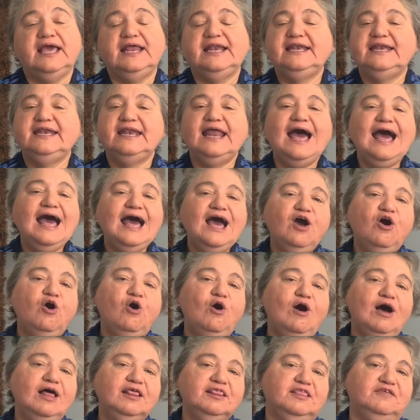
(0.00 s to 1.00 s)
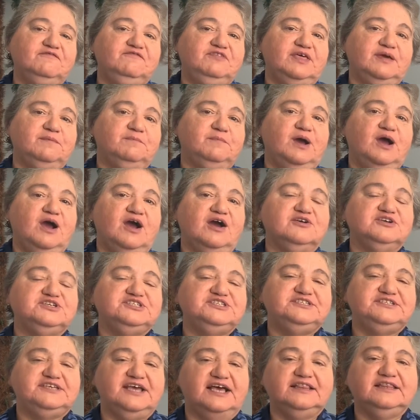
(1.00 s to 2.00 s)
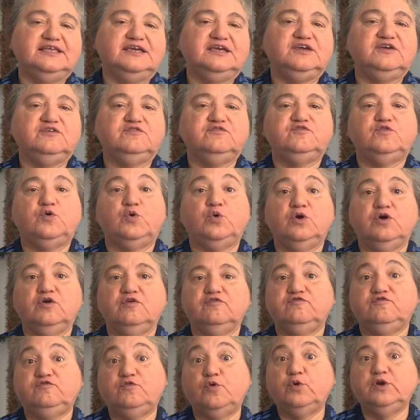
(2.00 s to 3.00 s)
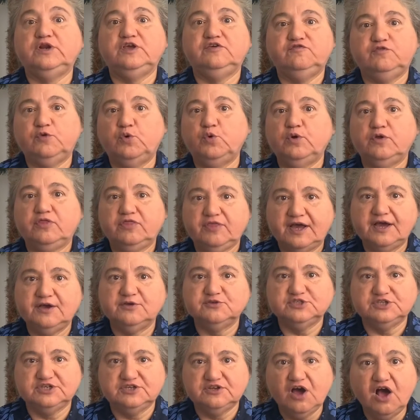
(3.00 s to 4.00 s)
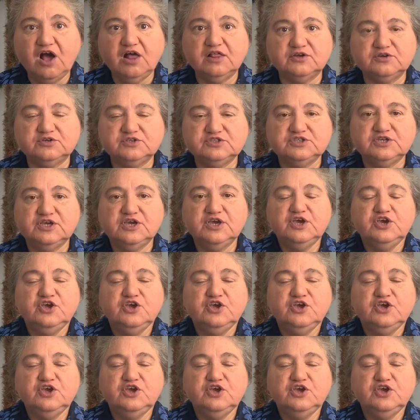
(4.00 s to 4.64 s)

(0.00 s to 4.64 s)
Not all of them are selling for $44,000.